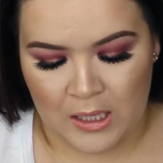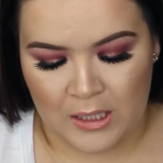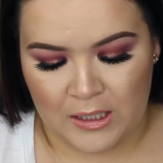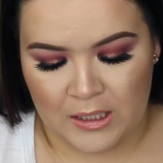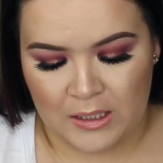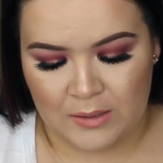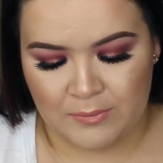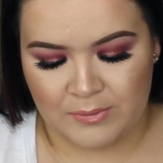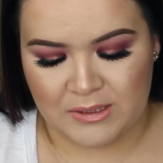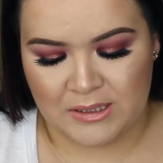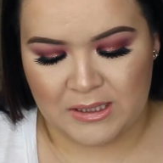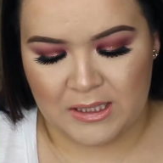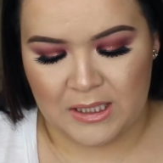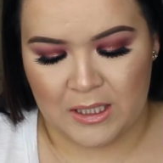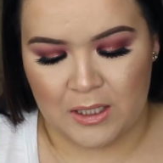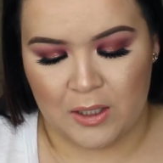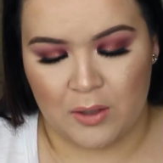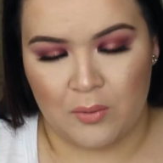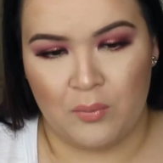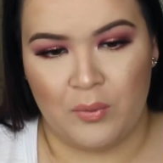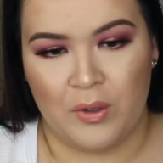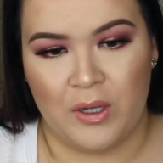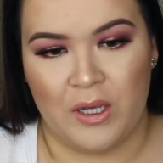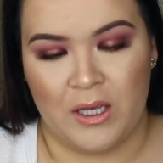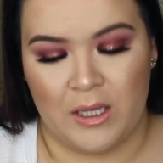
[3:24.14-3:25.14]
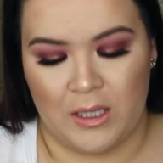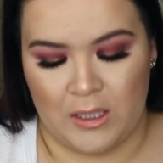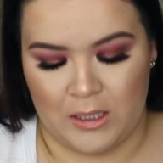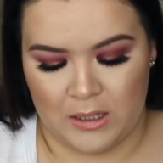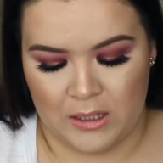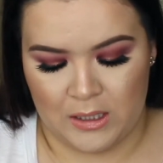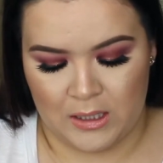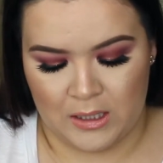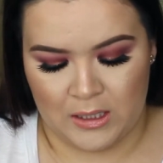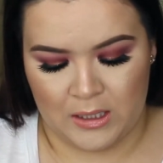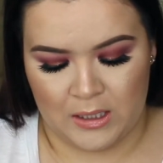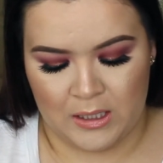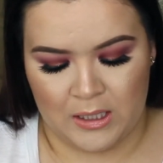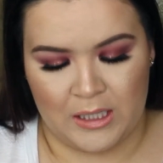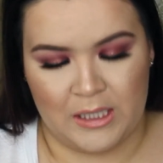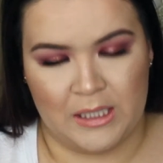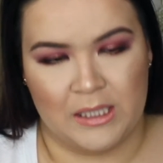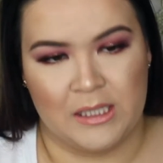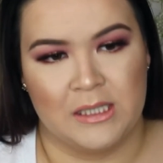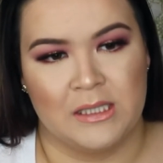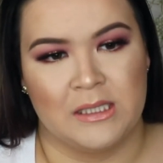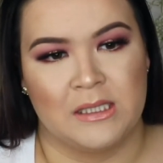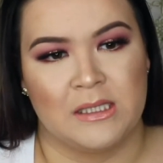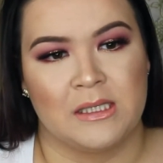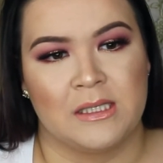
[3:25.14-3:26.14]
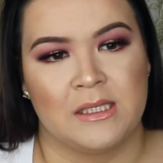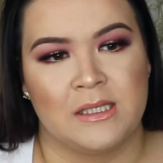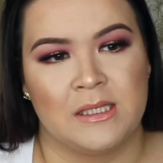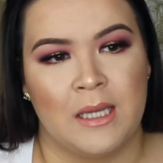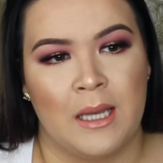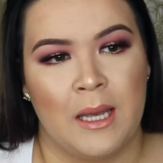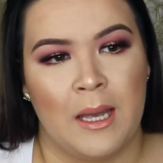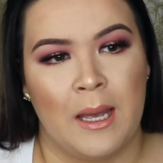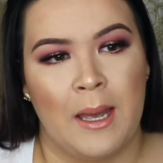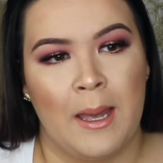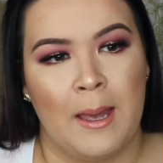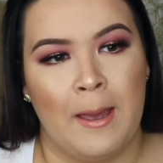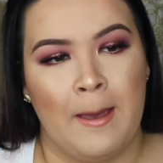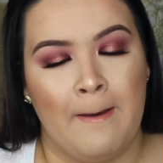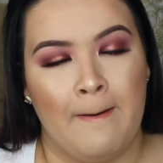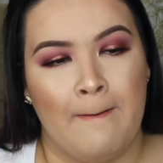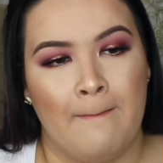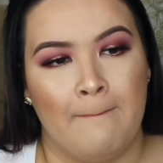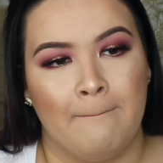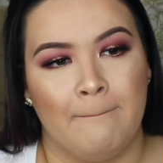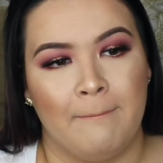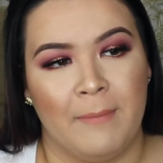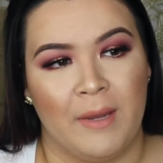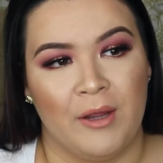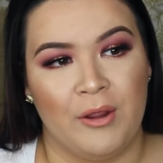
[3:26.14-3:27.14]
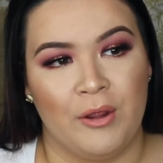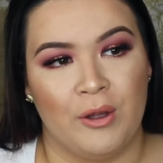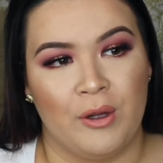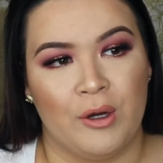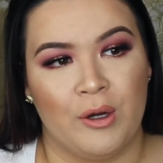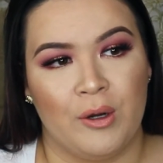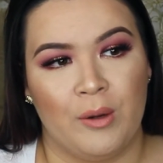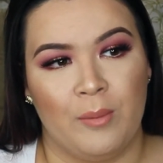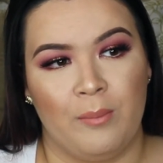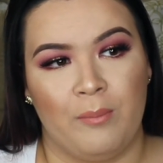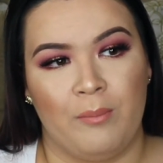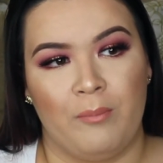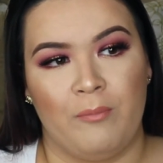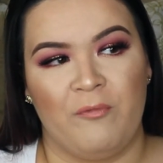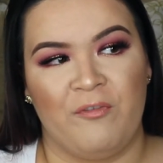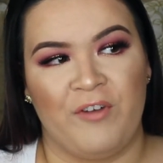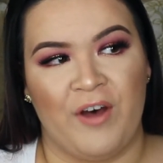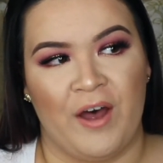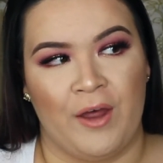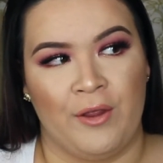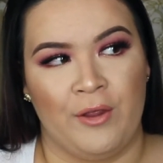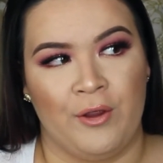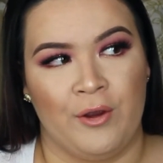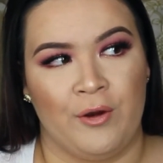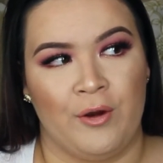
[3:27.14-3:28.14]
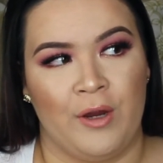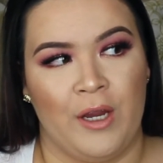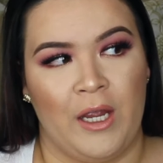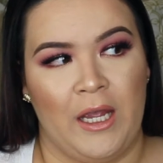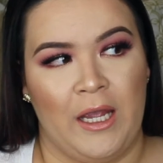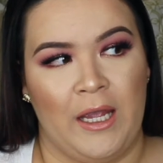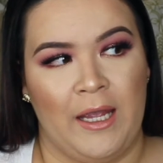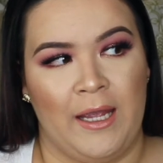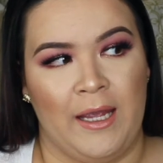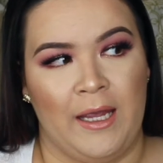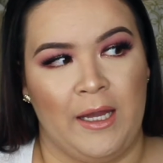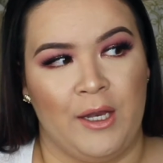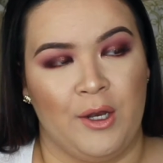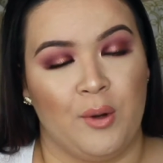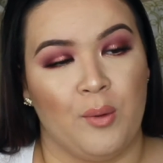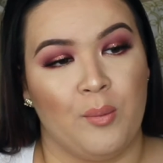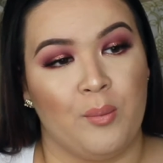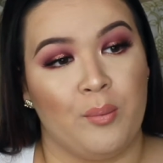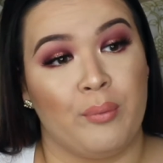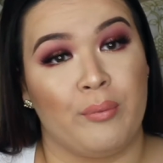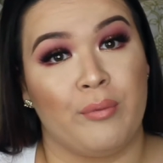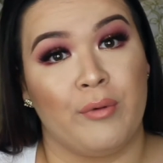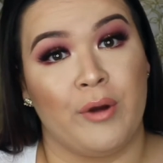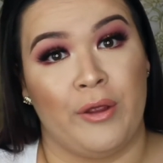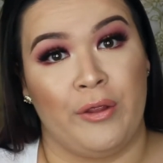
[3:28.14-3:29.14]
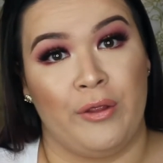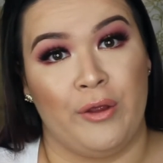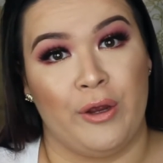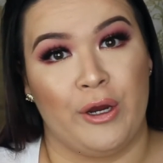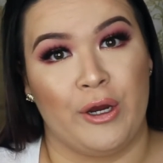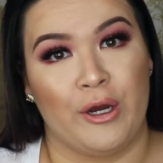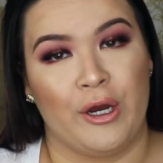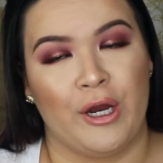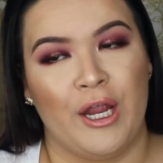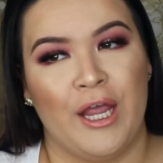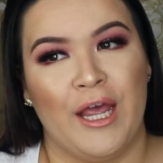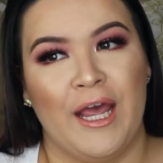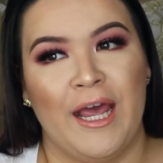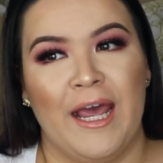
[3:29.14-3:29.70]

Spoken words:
He was there with his mother, father, and brother,